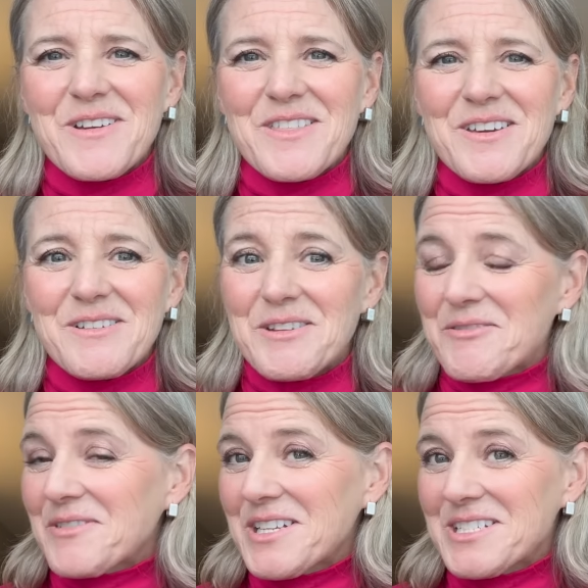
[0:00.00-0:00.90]
with another
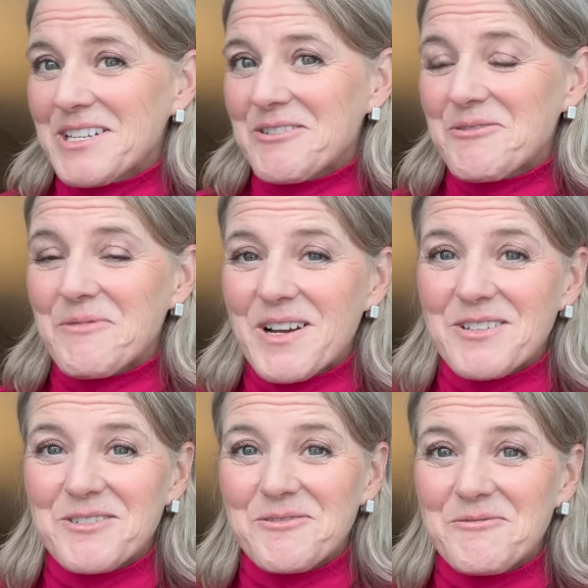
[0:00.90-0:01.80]
flight attendant who
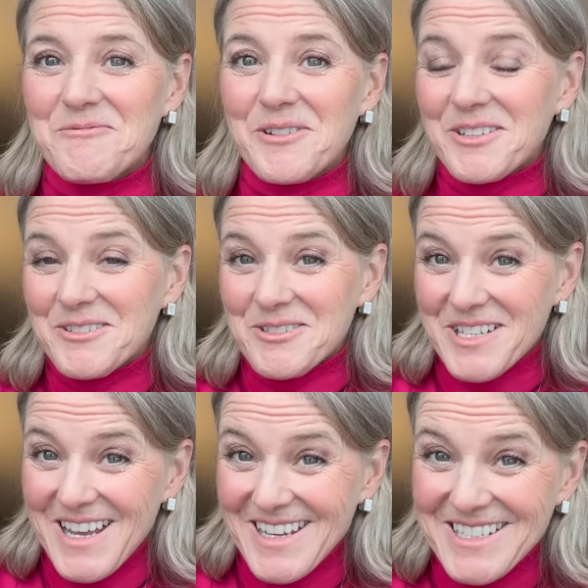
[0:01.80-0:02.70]
wanted to work those
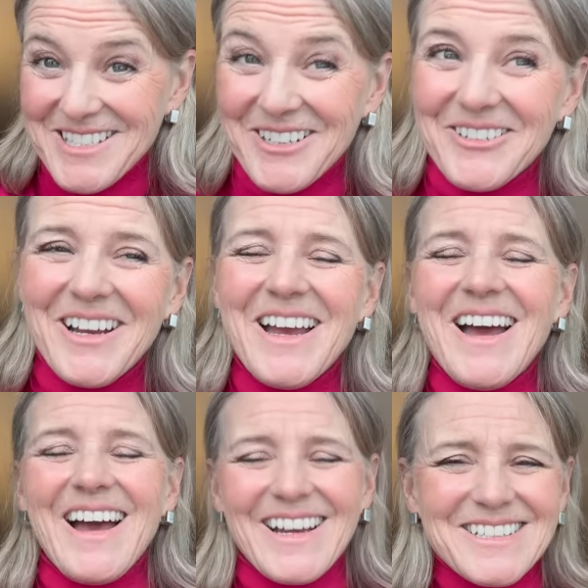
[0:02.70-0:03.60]
days. So
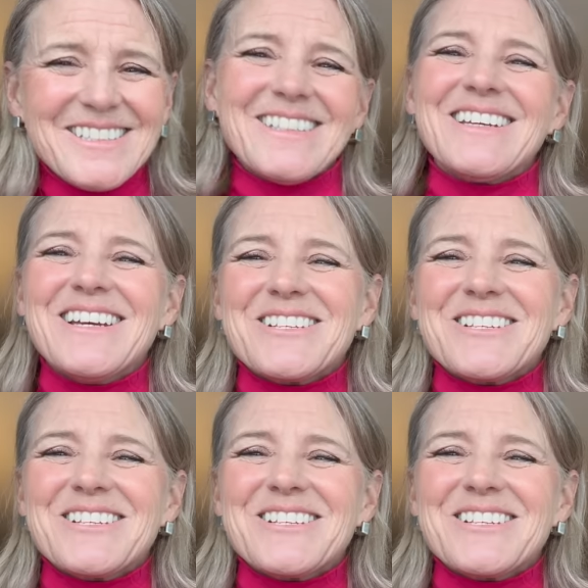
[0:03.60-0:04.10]
excellent.